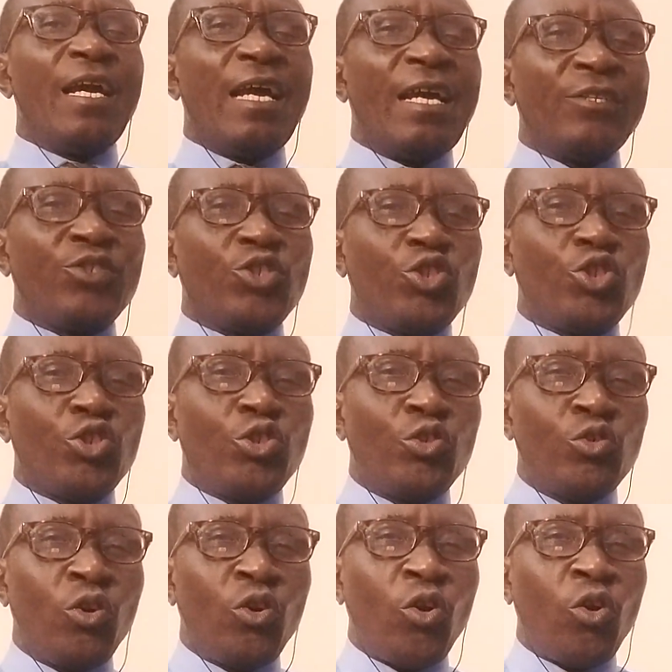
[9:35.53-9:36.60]

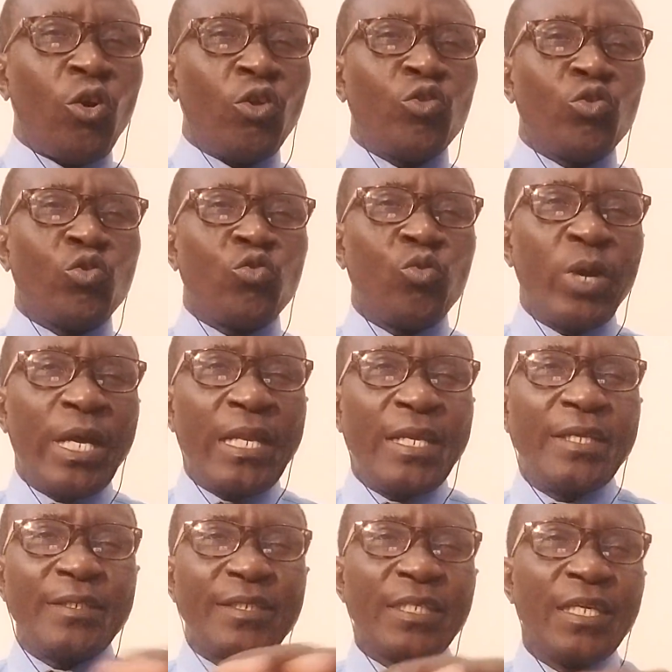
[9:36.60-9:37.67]
assured
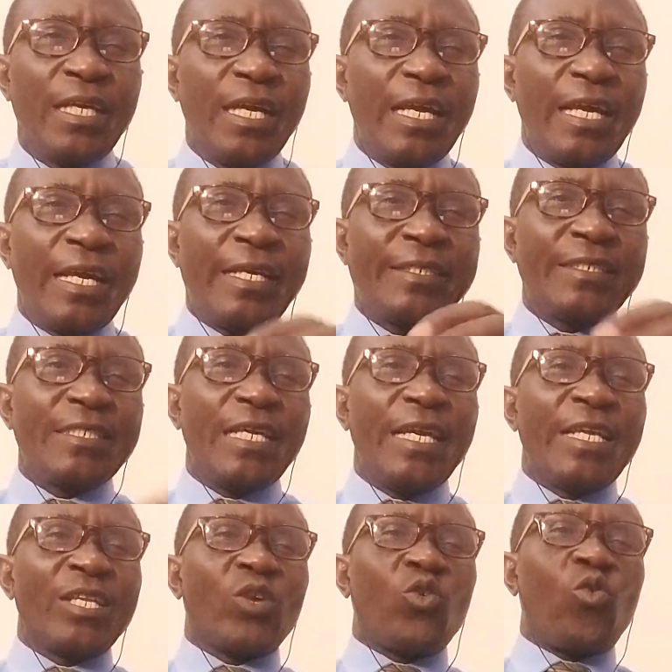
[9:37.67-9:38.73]
dwellings and
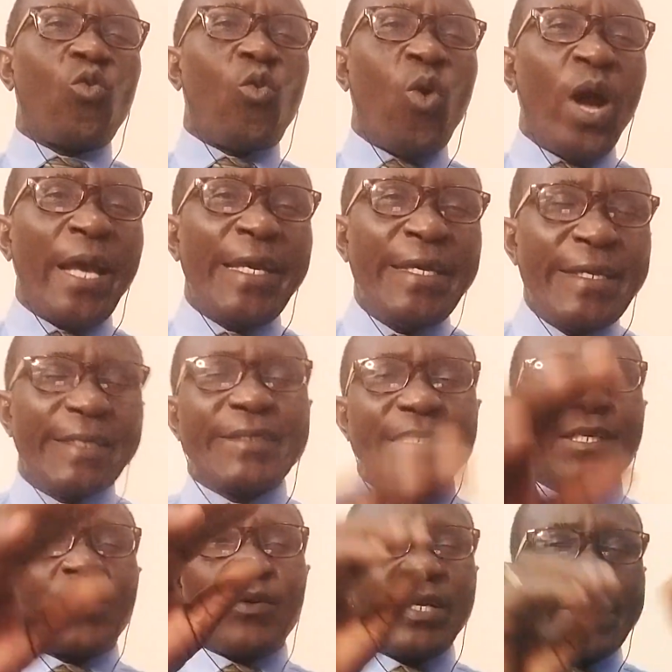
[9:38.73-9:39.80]
in quiet
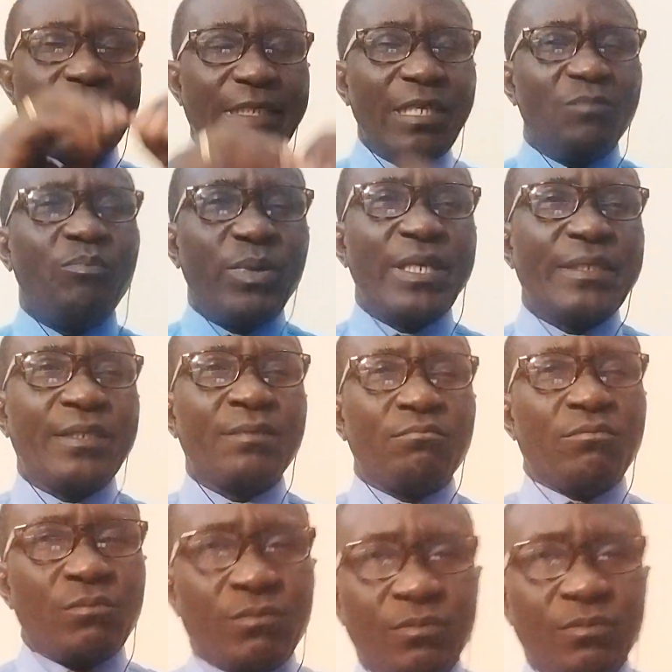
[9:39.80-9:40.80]
resting places.